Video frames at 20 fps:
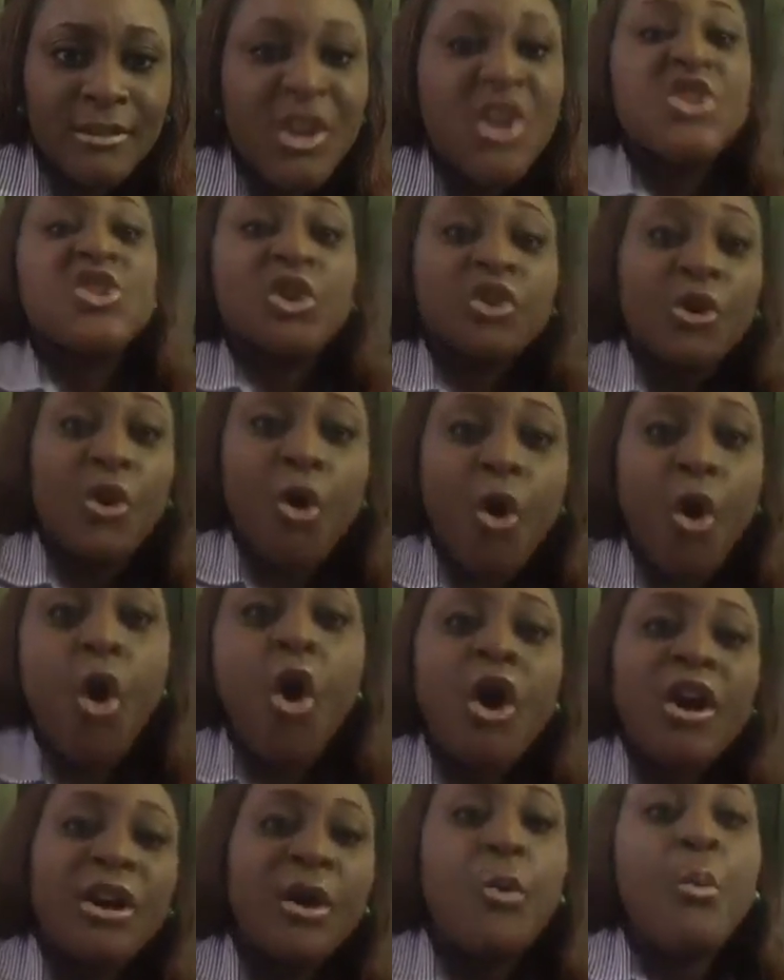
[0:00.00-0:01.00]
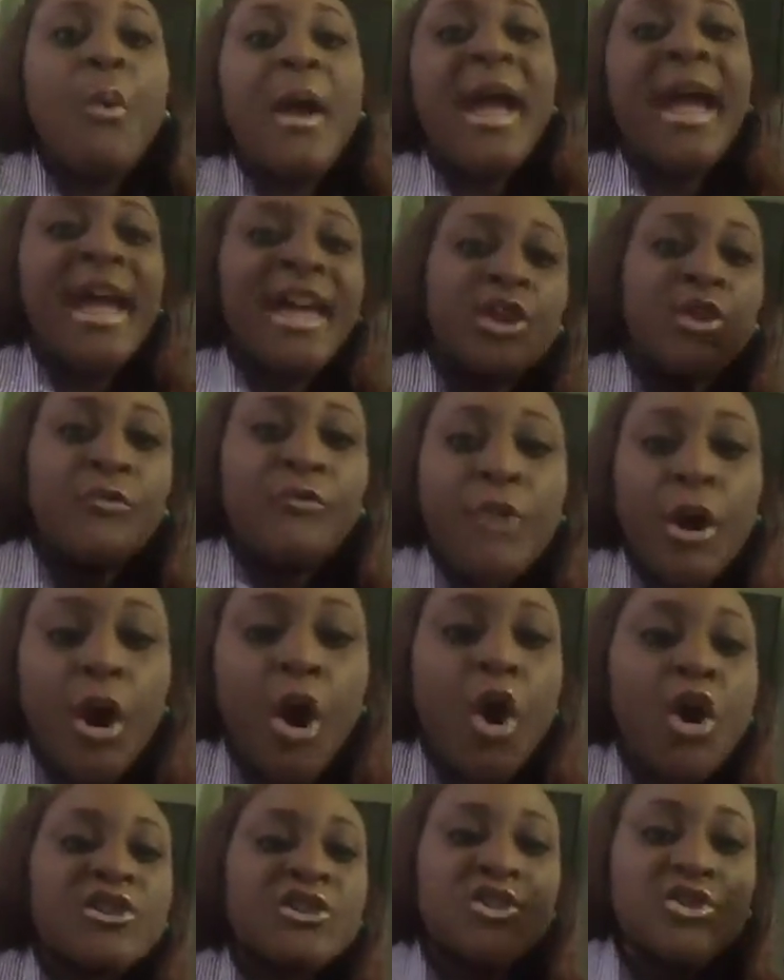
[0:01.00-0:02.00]
So the only way for
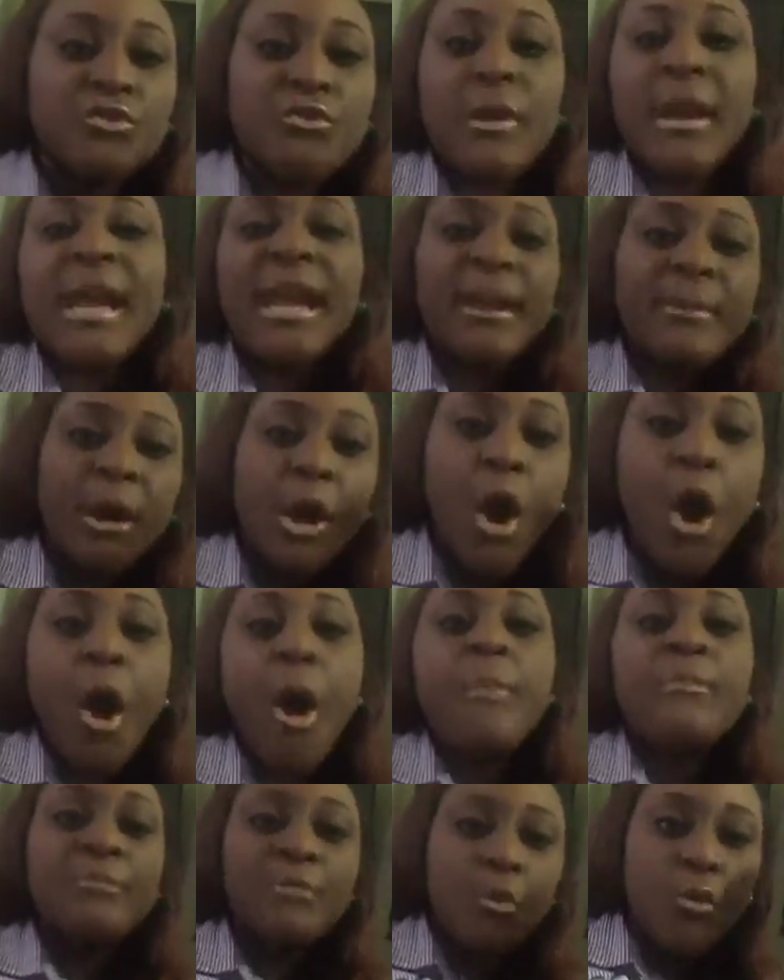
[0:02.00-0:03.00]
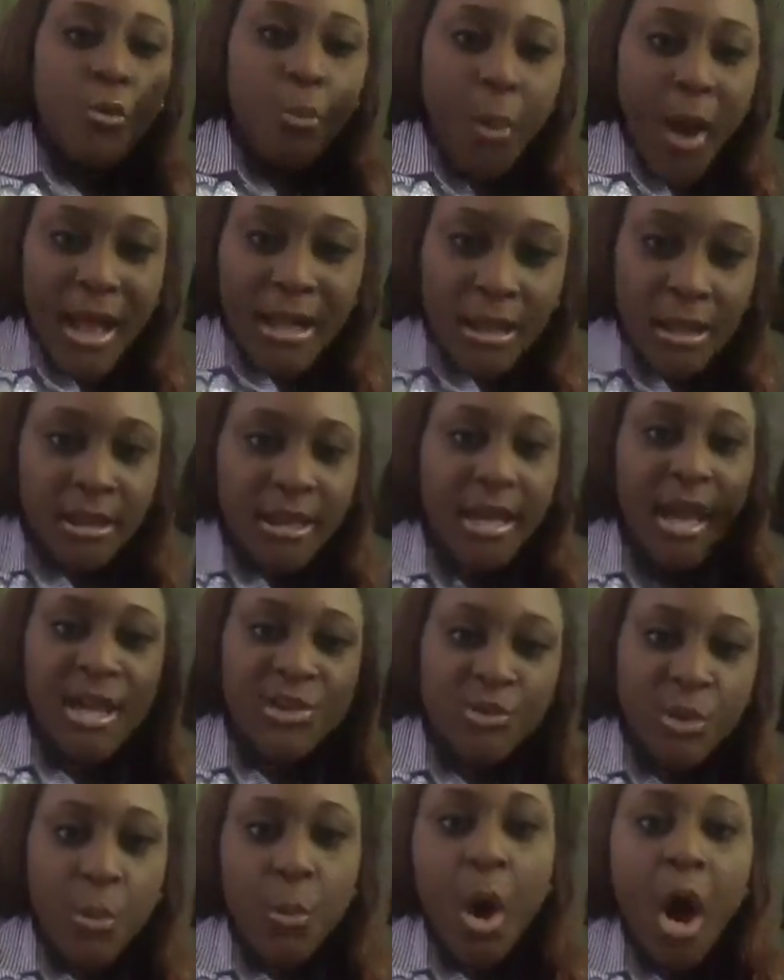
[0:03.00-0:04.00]
us to really become wealthy
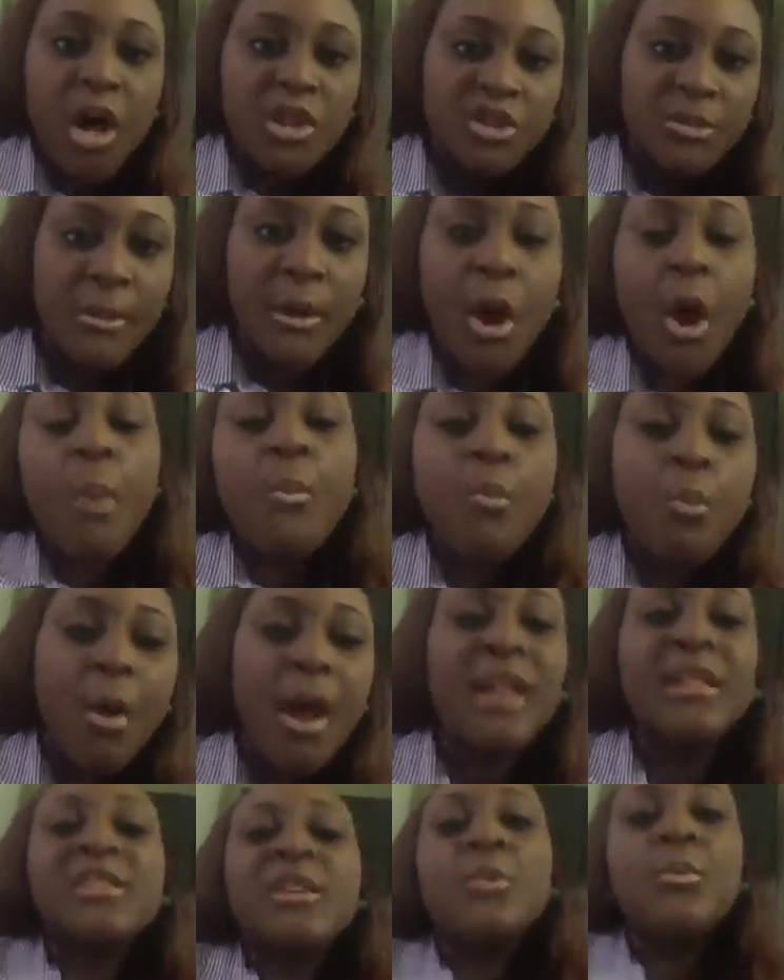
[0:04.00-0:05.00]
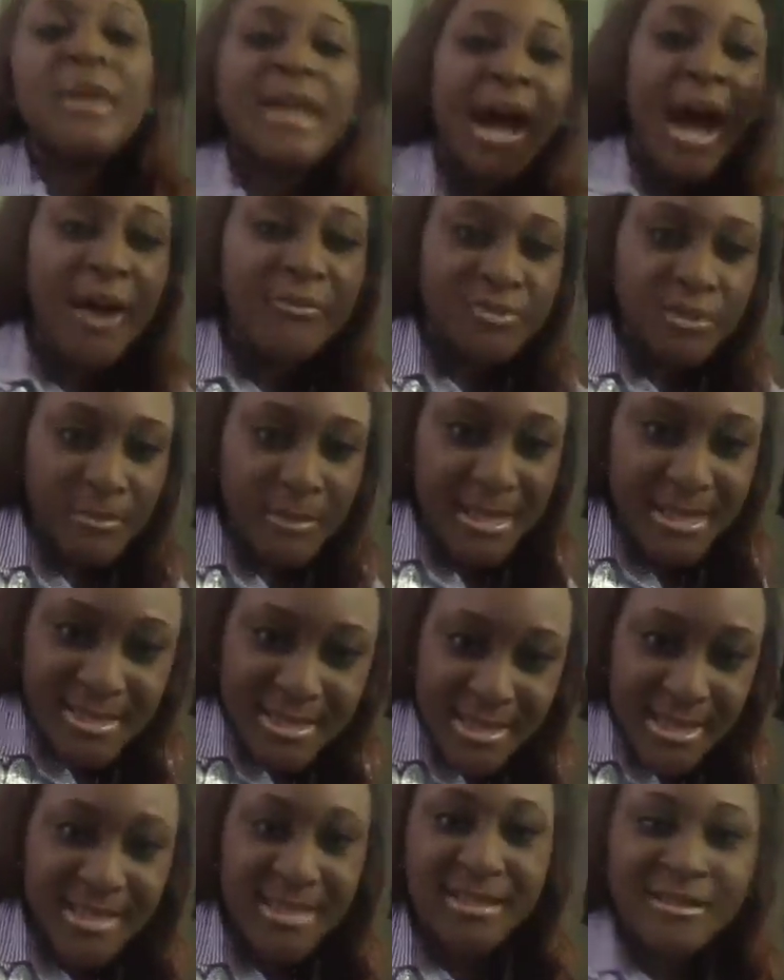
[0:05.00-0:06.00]
as we want to become wealthy, we have to be
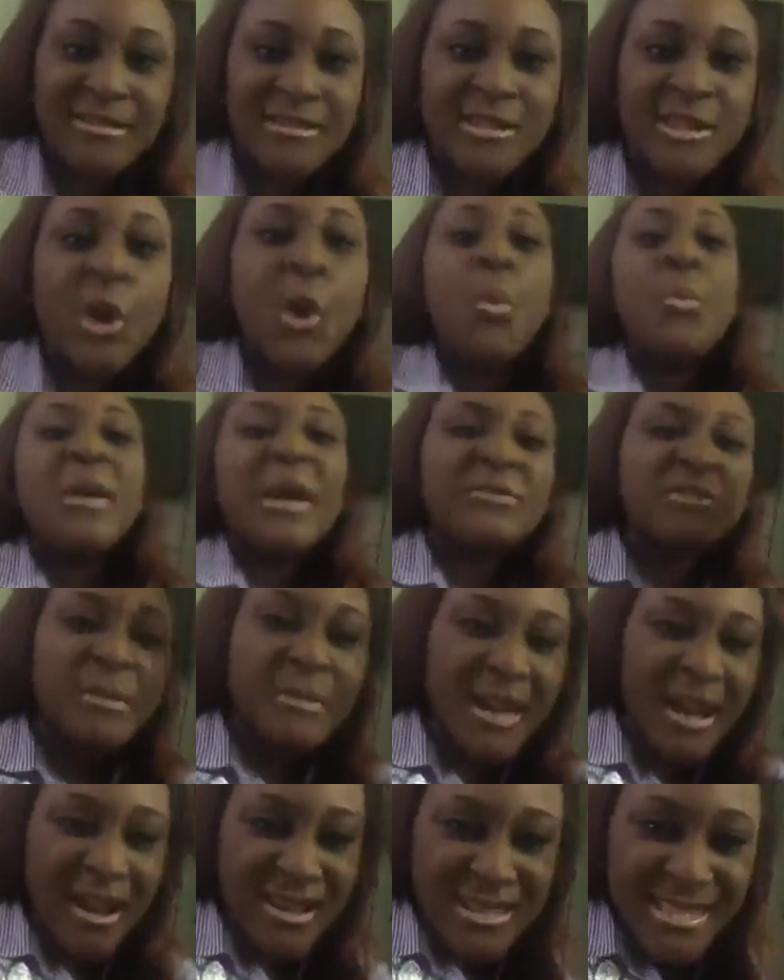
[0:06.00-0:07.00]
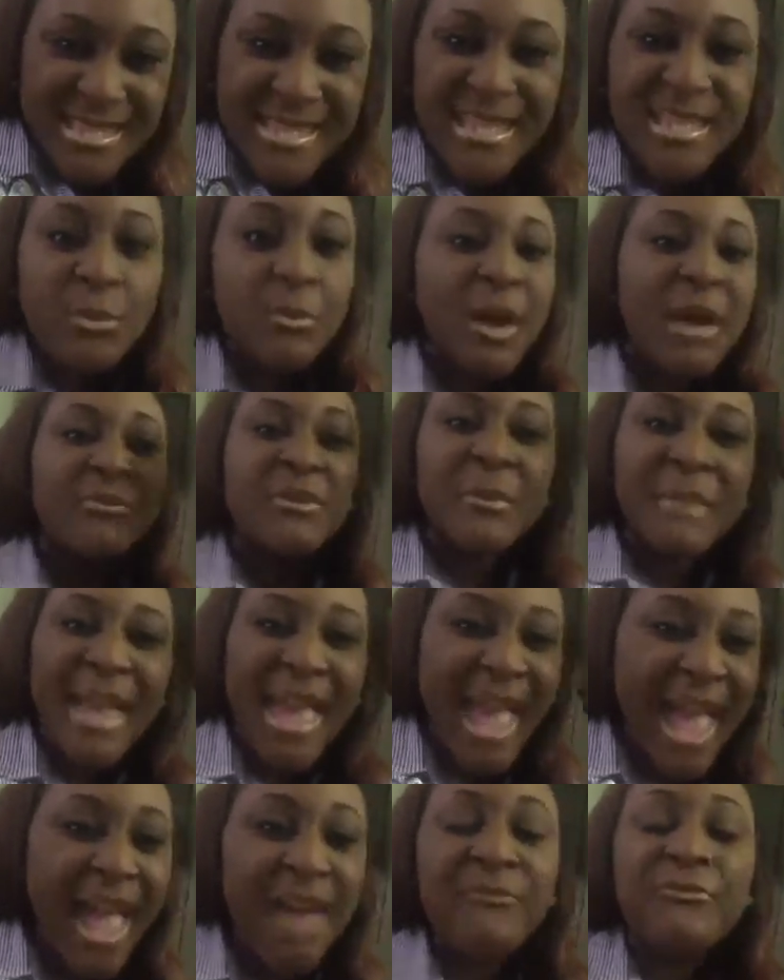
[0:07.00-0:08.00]
incessant. We have to be consistent. We have to be
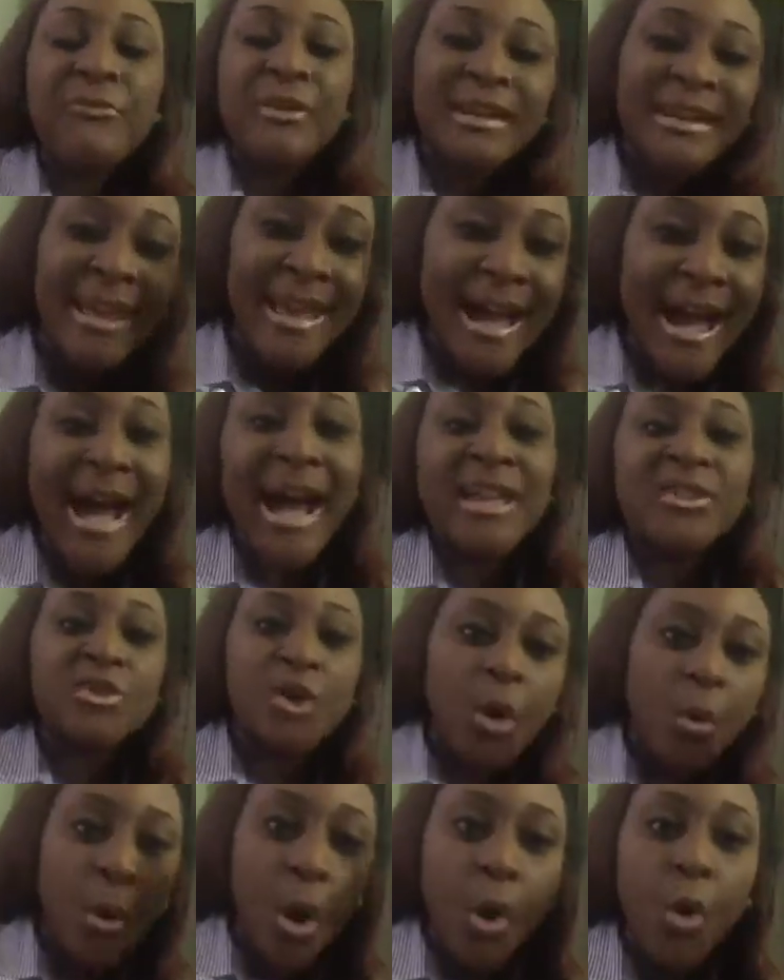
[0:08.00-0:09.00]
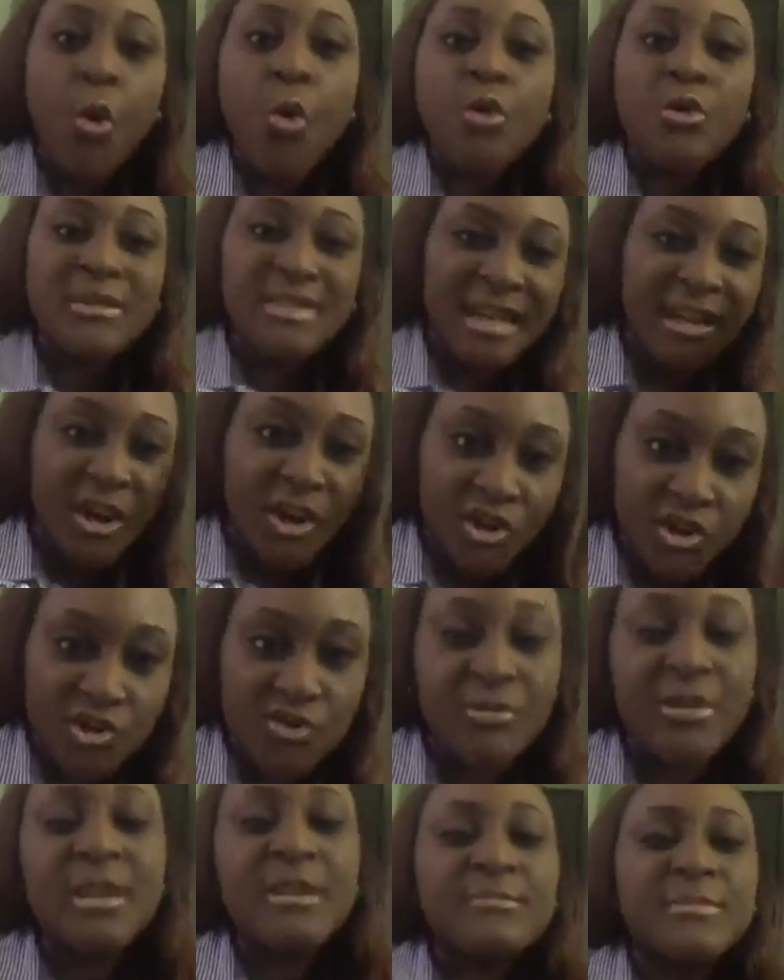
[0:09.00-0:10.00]
every day at our goals and our
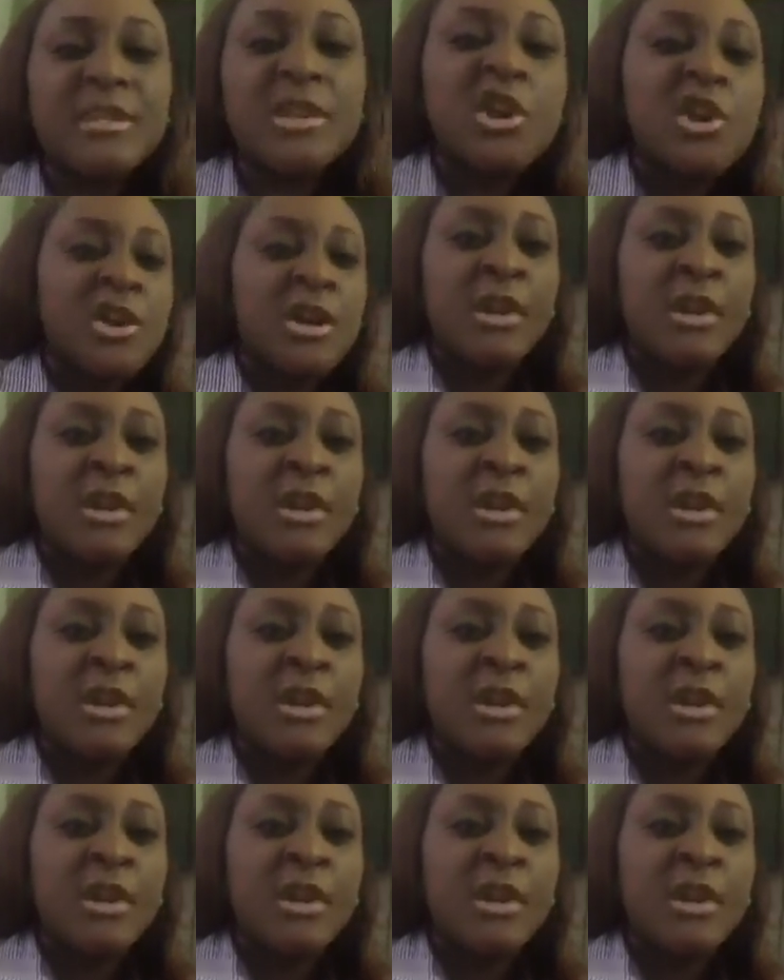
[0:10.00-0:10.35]
dreams.